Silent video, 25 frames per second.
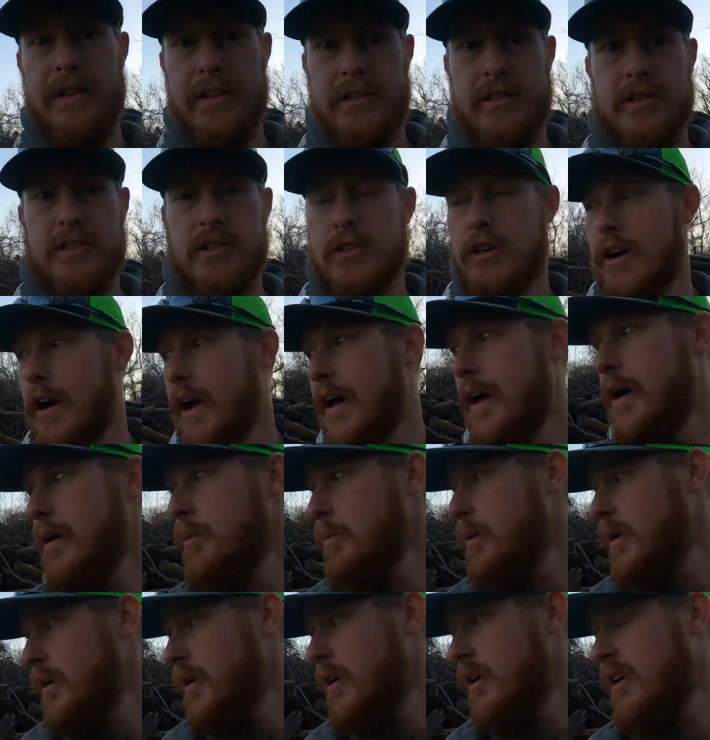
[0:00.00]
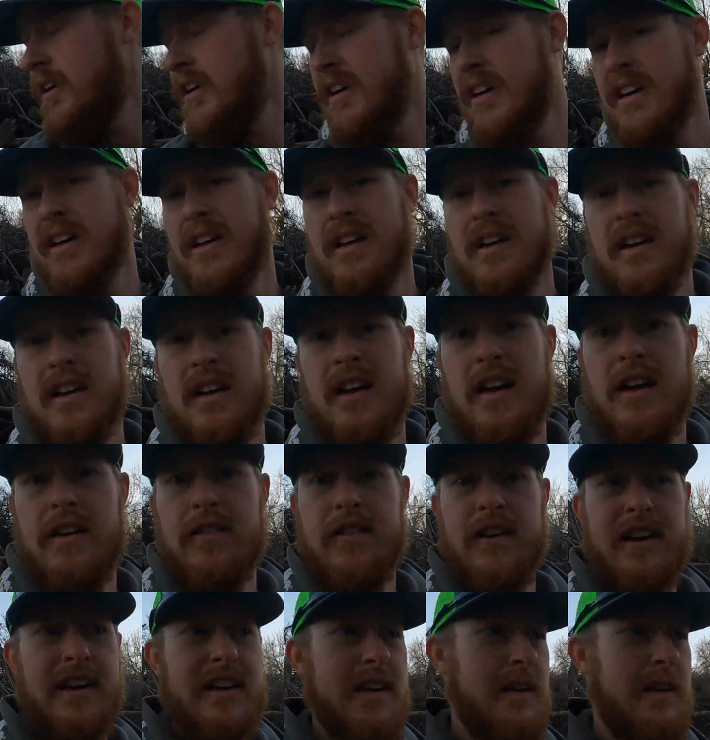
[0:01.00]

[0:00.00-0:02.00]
this trap if I